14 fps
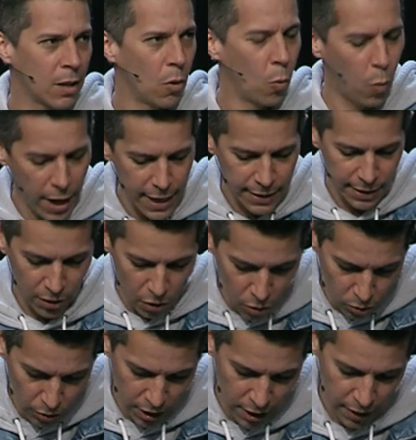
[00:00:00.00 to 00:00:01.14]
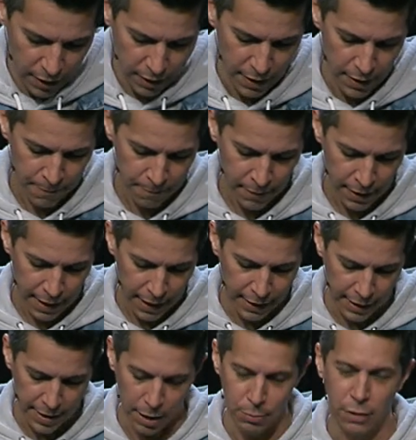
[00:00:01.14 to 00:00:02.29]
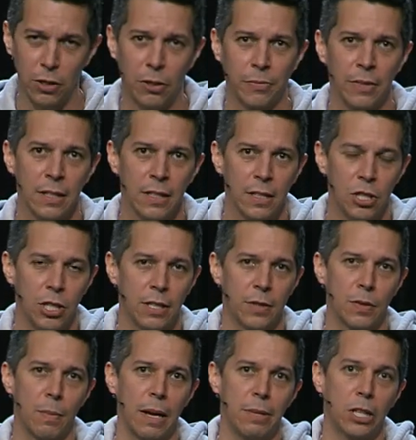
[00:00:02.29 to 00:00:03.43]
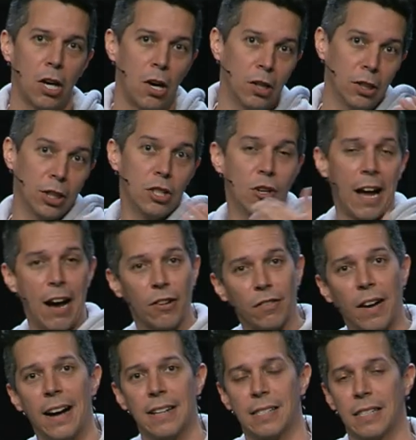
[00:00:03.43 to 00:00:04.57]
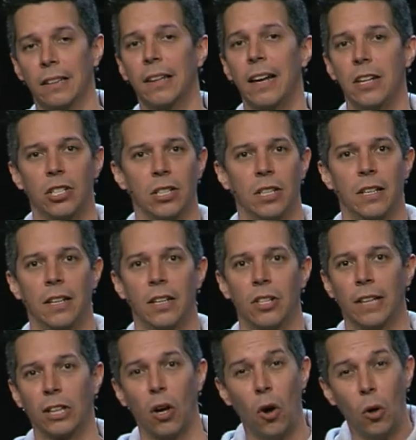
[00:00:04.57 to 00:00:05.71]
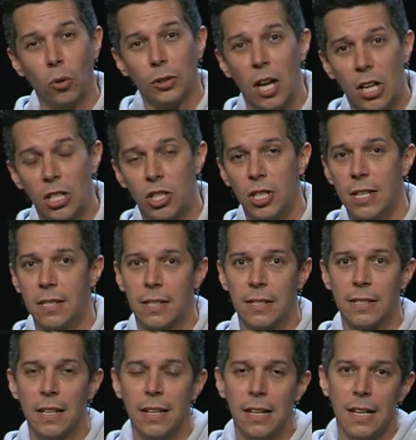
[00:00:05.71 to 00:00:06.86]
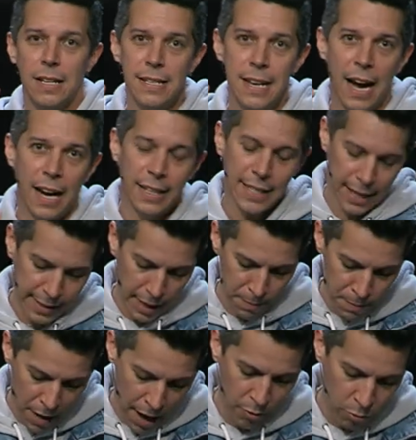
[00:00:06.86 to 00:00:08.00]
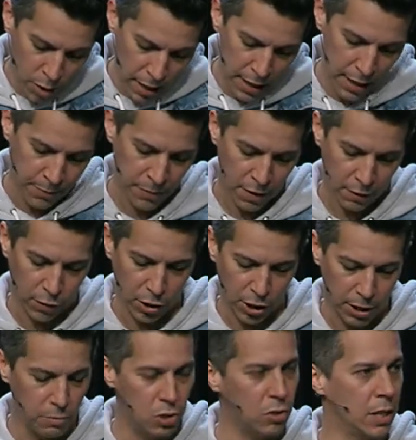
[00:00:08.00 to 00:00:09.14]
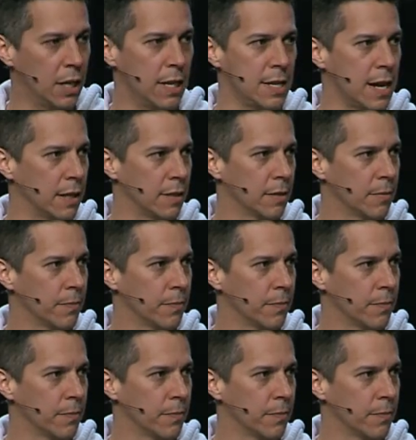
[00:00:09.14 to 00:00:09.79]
Wait and hold on." I think some of you, Jesus might be calling you out of isolation, and you're like, "Hold on, Jesus, not yet. I'm not ready for community yet."